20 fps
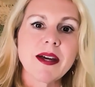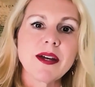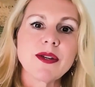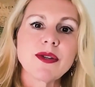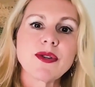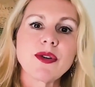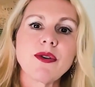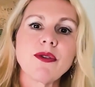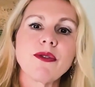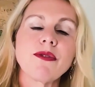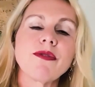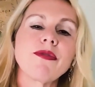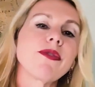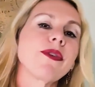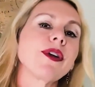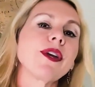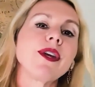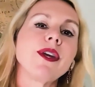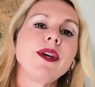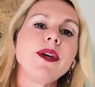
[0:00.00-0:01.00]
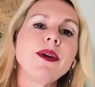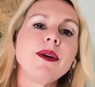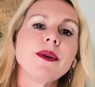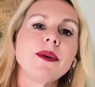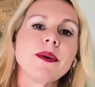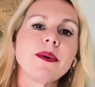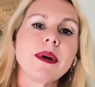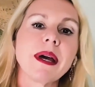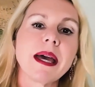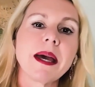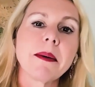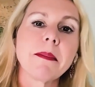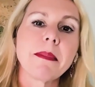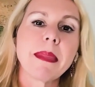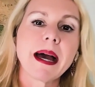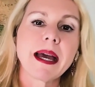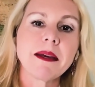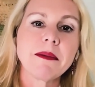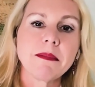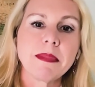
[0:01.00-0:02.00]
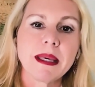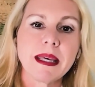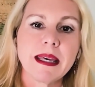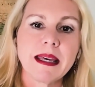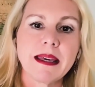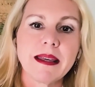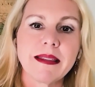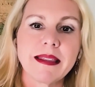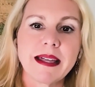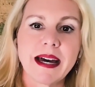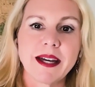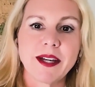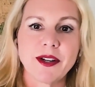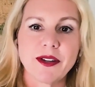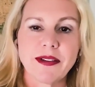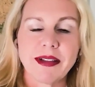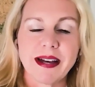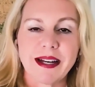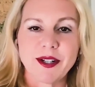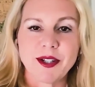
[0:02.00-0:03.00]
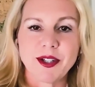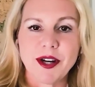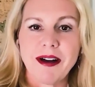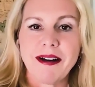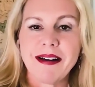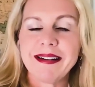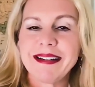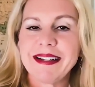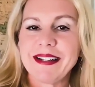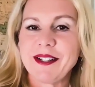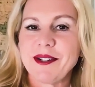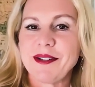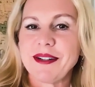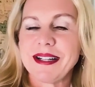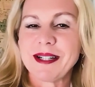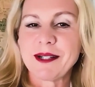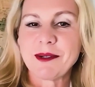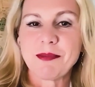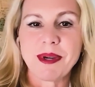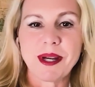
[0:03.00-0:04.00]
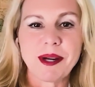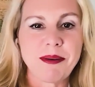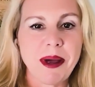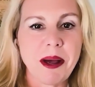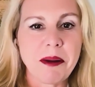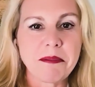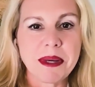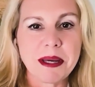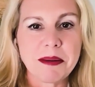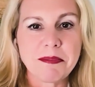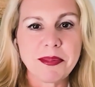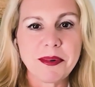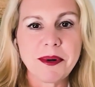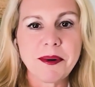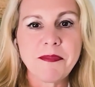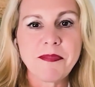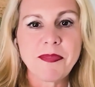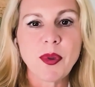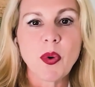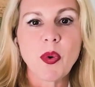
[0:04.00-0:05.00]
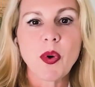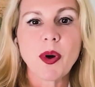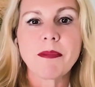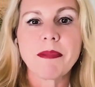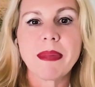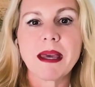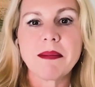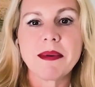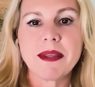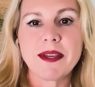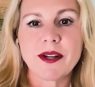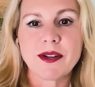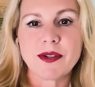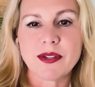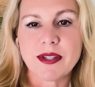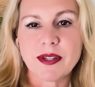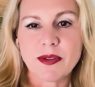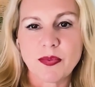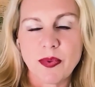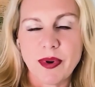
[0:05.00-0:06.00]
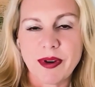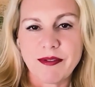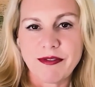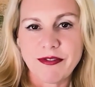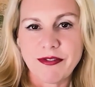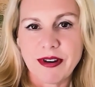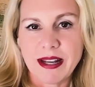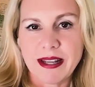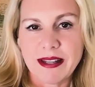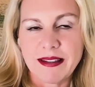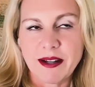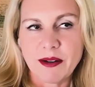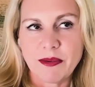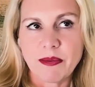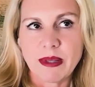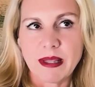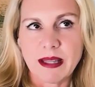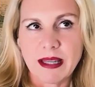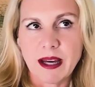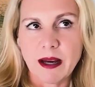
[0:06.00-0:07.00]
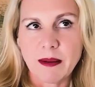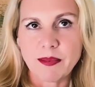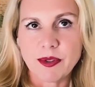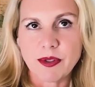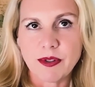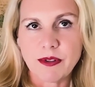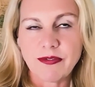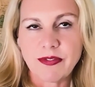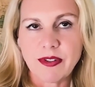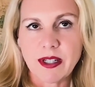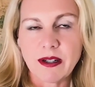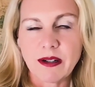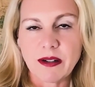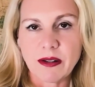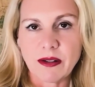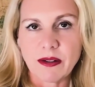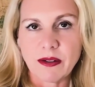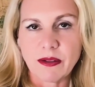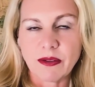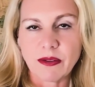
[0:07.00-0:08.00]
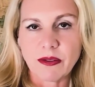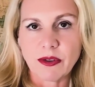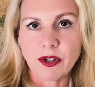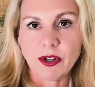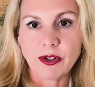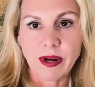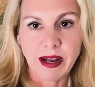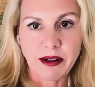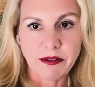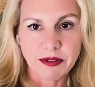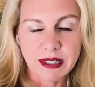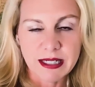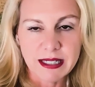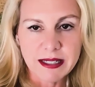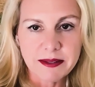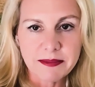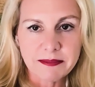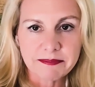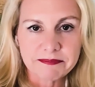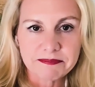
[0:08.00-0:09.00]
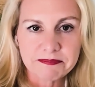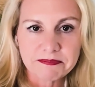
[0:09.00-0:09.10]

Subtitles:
So for you, it might be that you're like John and you need to be around people, or maybe there's this one friend that really helps you feel grounded